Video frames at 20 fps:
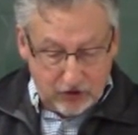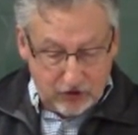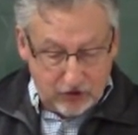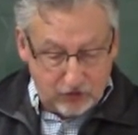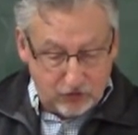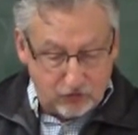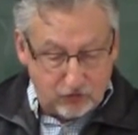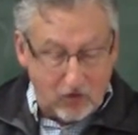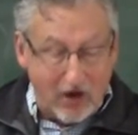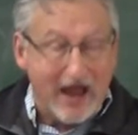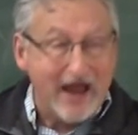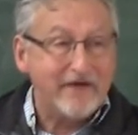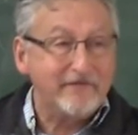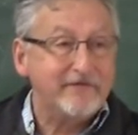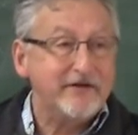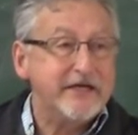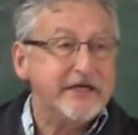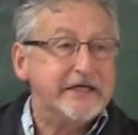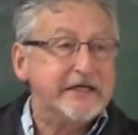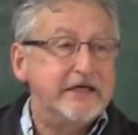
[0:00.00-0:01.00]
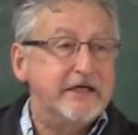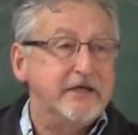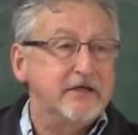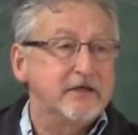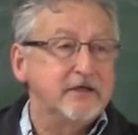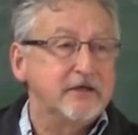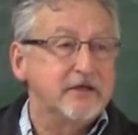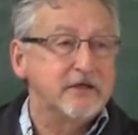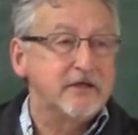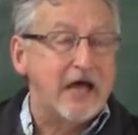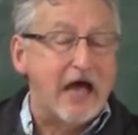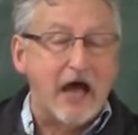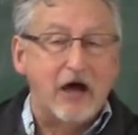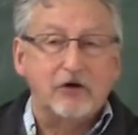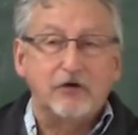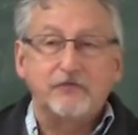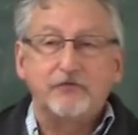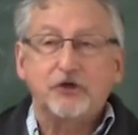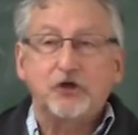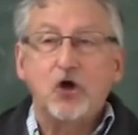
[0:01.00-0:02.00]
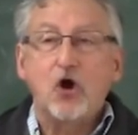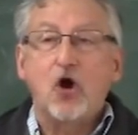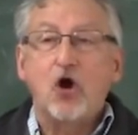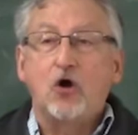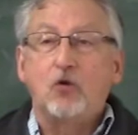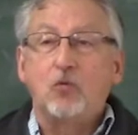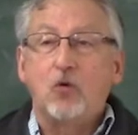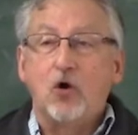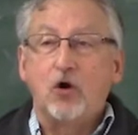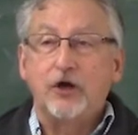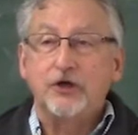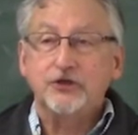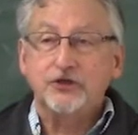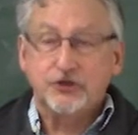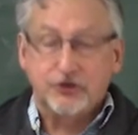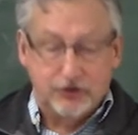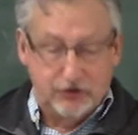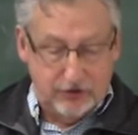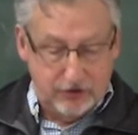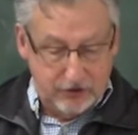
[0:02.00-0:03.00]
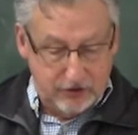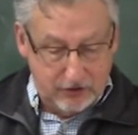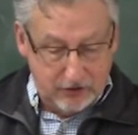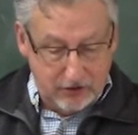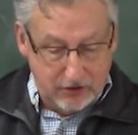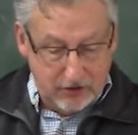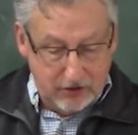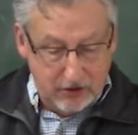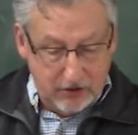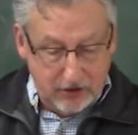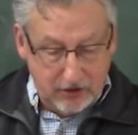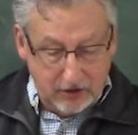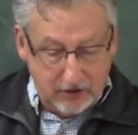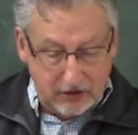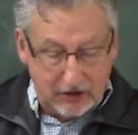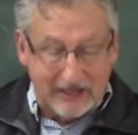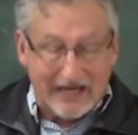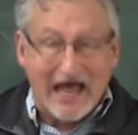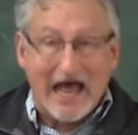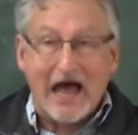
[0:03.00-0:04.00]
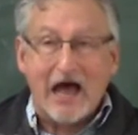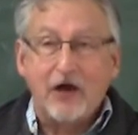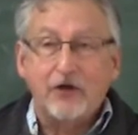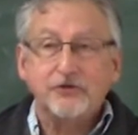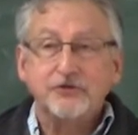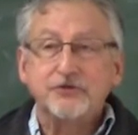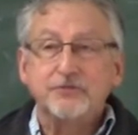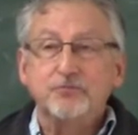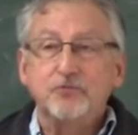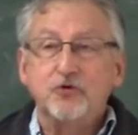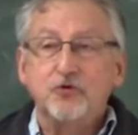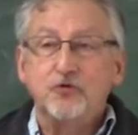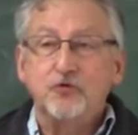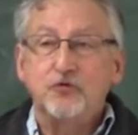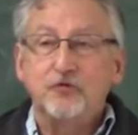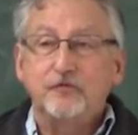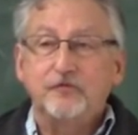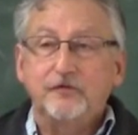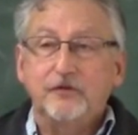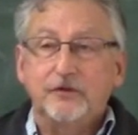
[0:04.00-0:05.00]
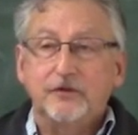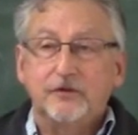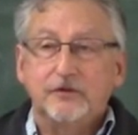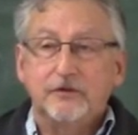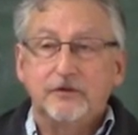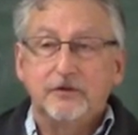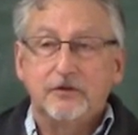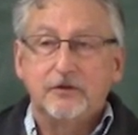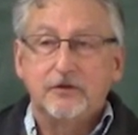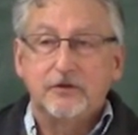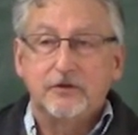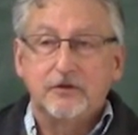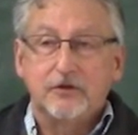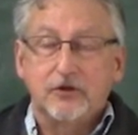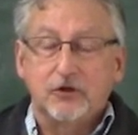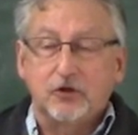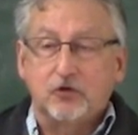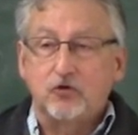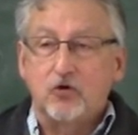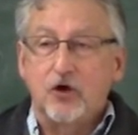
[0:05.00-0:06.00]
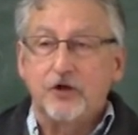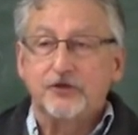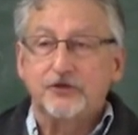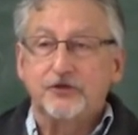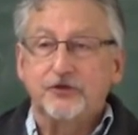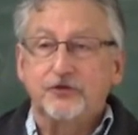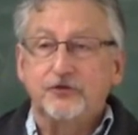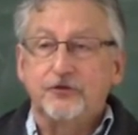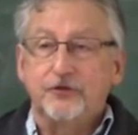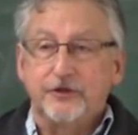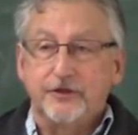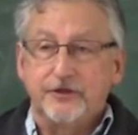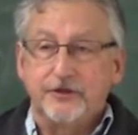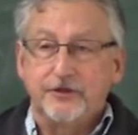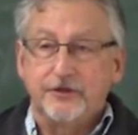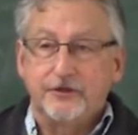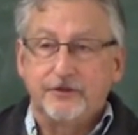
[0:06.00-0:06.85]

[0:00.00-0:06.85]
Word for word: Driving out of the car wash, clouds move across the hood.